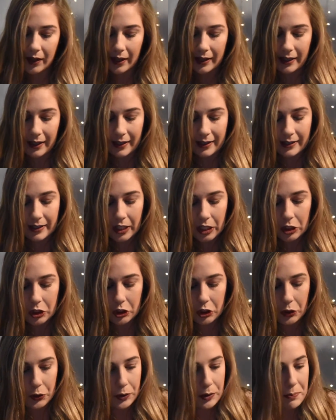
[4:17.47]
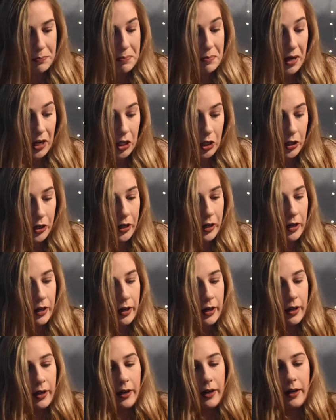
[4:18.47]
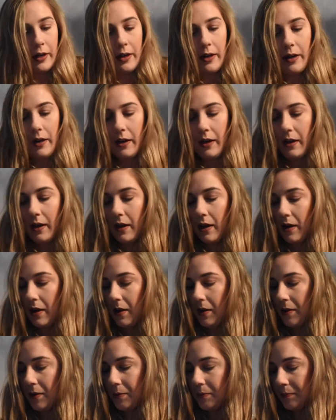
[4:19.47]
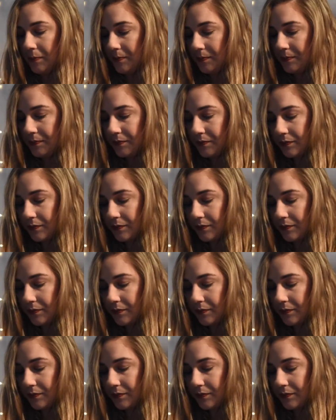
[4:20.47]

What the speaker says: I kind of like Jode better. But